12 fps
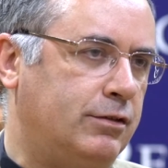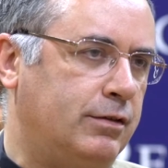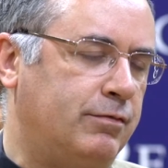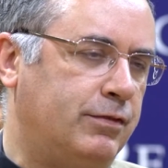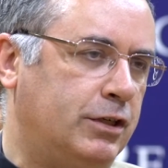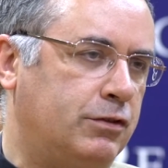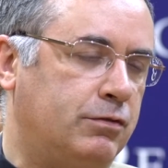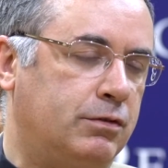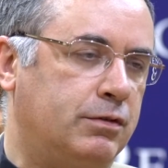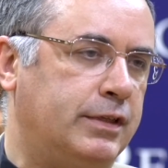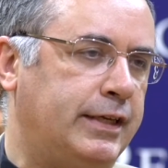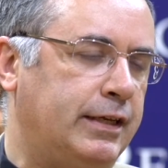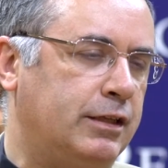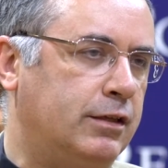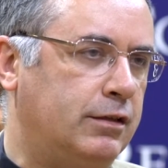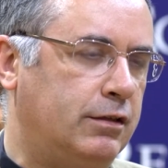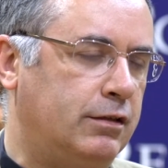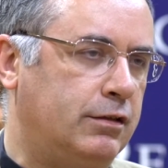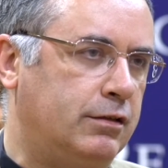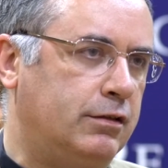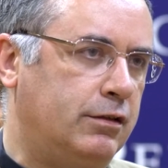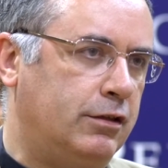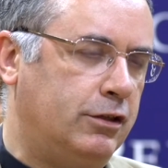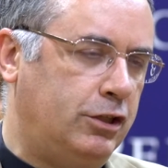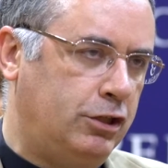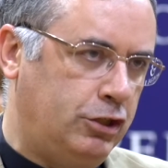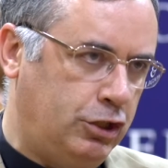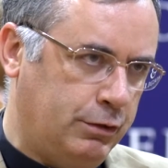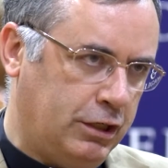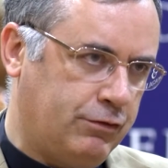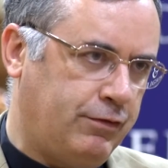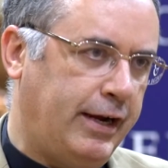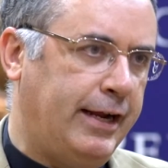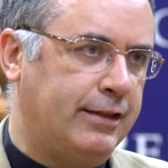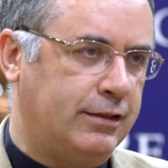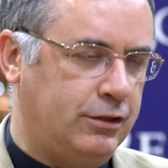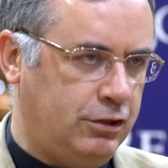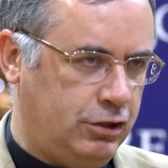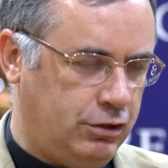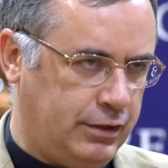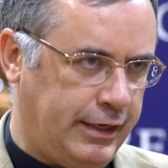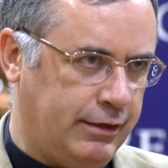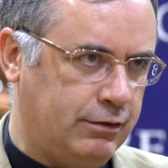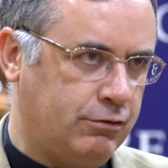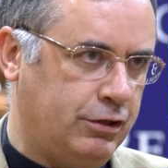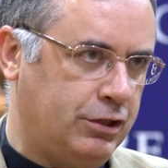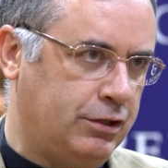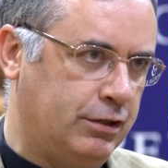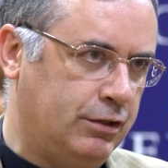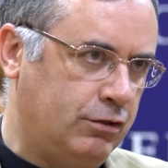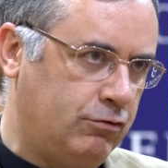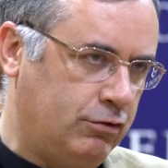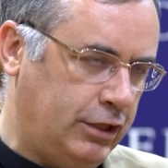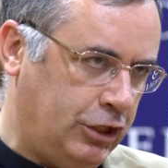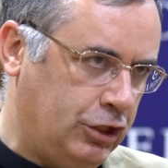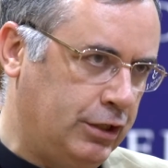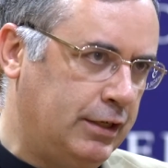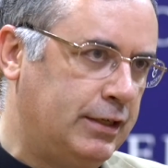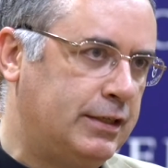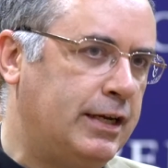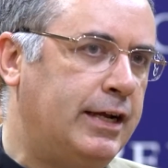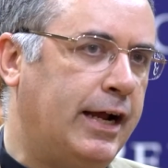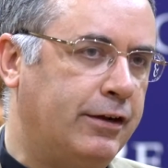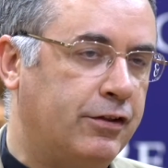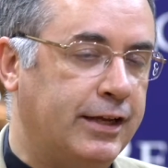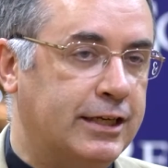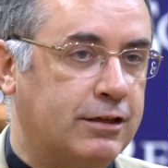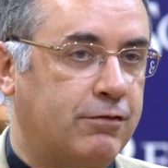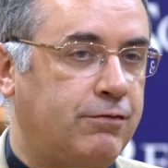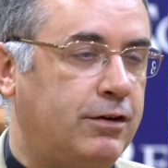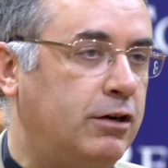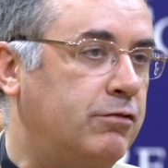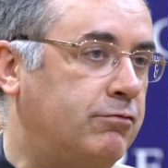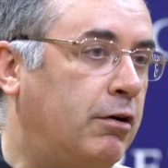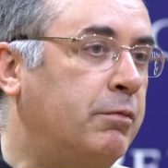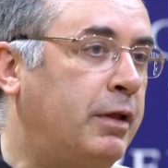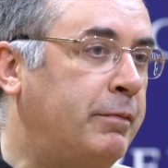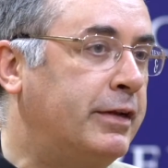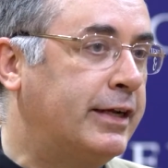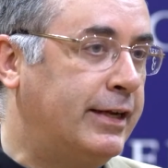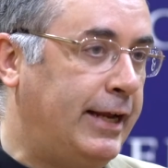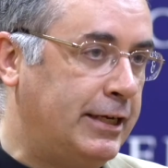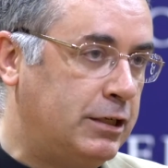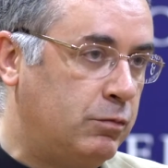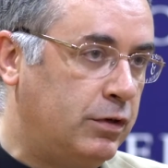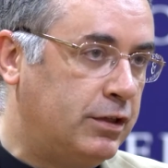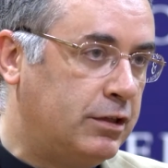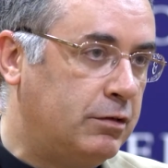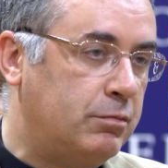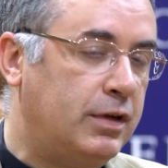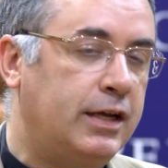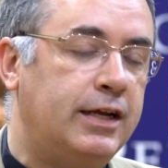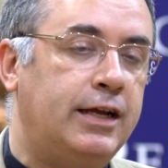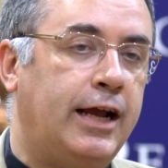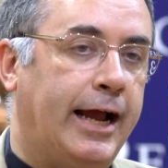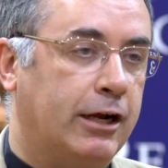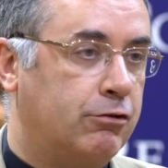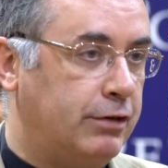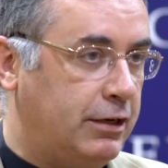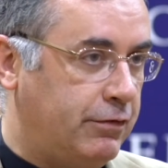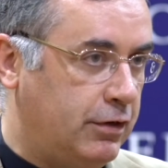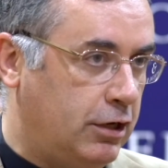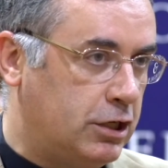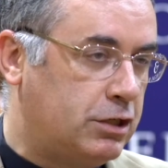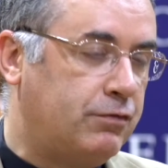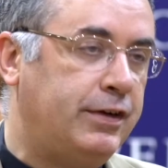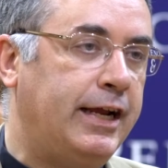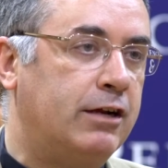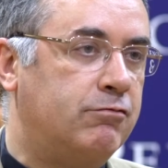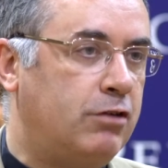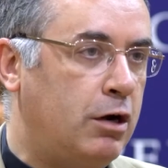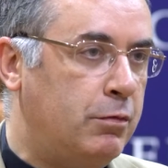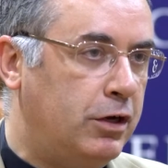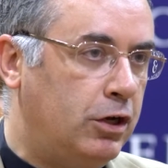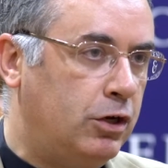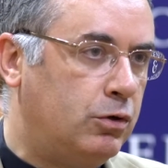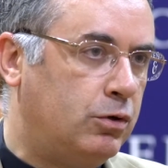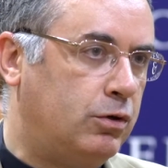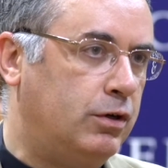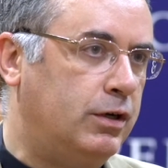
first of all, the Jewish faith and Judeo-Christian traditions and the things that flow from them and are connected with them, and Greek philosophy and Roman law,